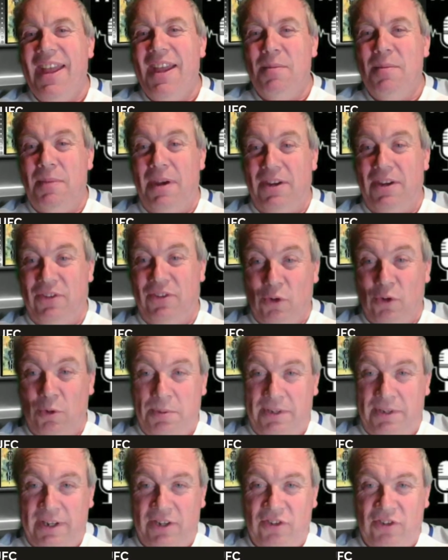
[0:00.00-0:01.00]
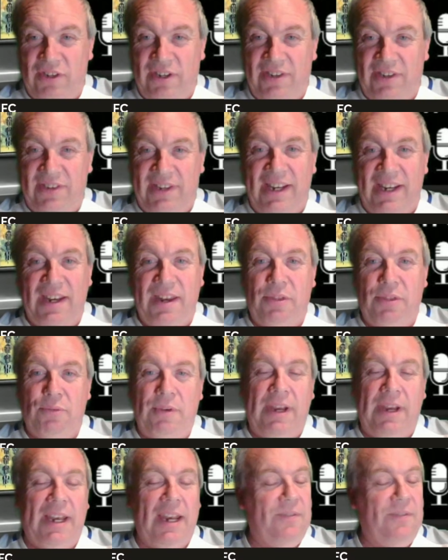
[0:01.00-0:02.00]
My score prediction is England
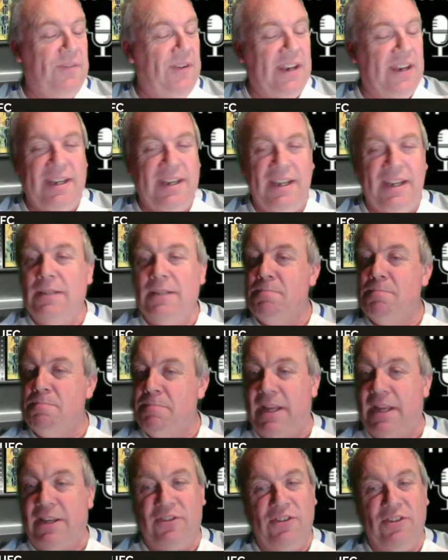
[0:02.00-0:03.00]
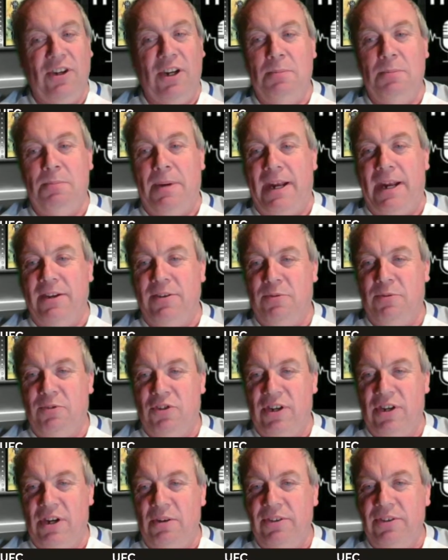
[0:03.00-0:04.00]
3, Latvia 0. That's not a bad
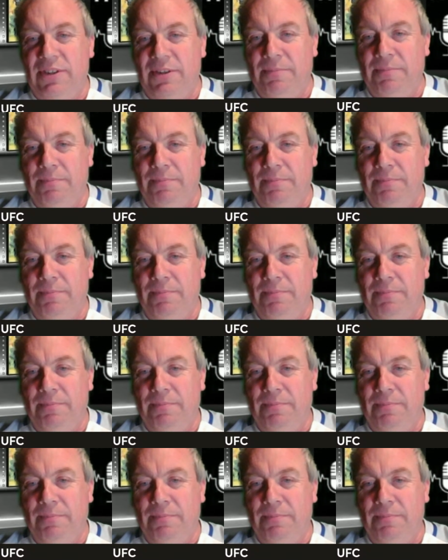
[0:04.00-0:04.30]
shout.